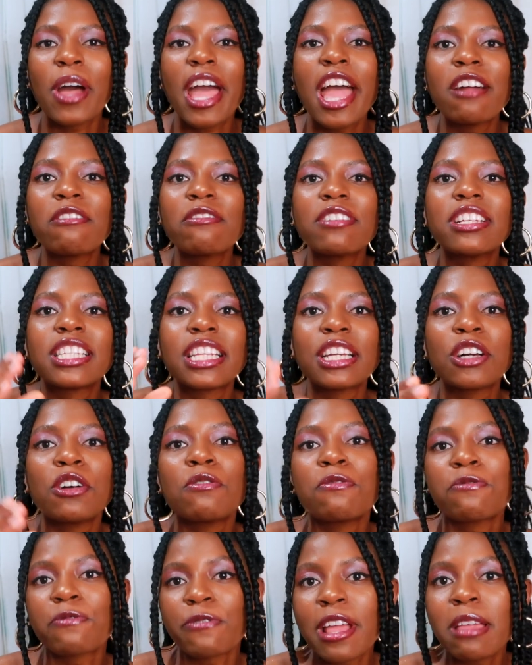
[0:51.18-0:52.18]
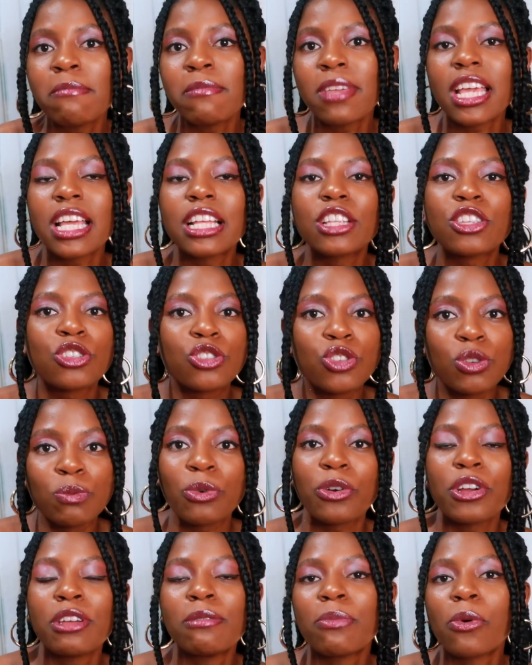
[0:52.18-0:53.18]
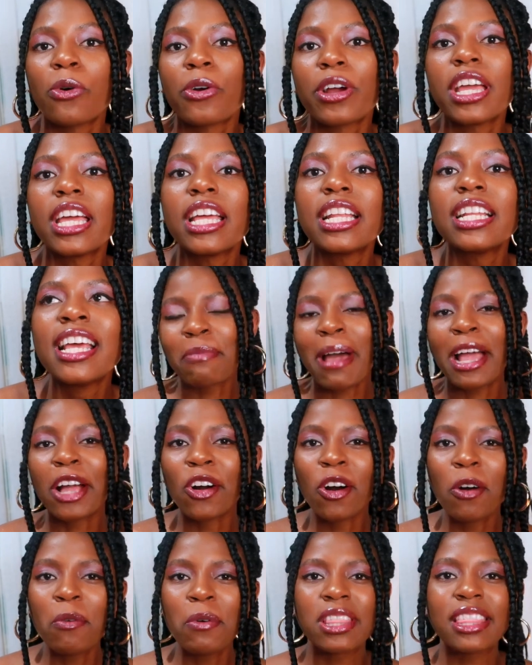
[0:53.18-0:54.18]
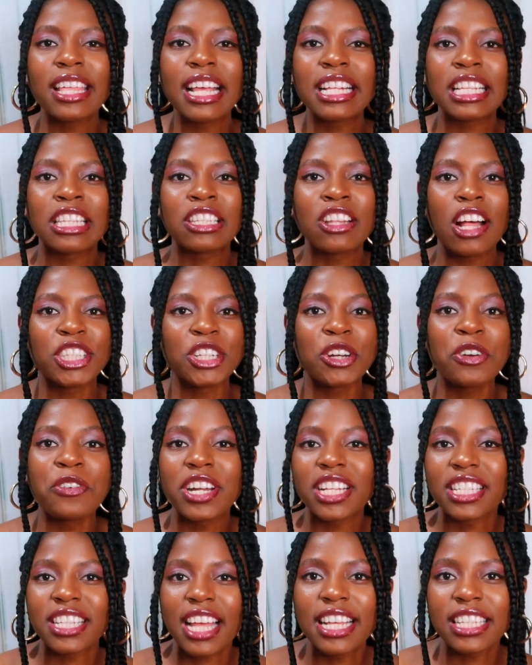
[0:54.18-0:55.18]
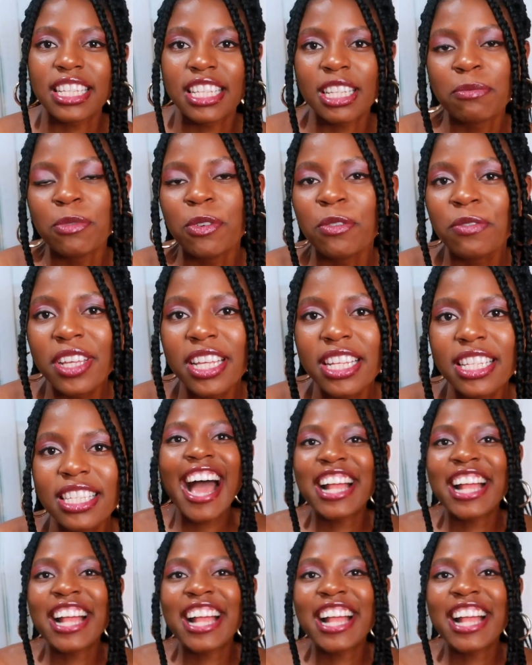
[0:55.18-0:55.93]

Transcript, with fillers: every single framing is super important. My goal with this is not to criticize these movies.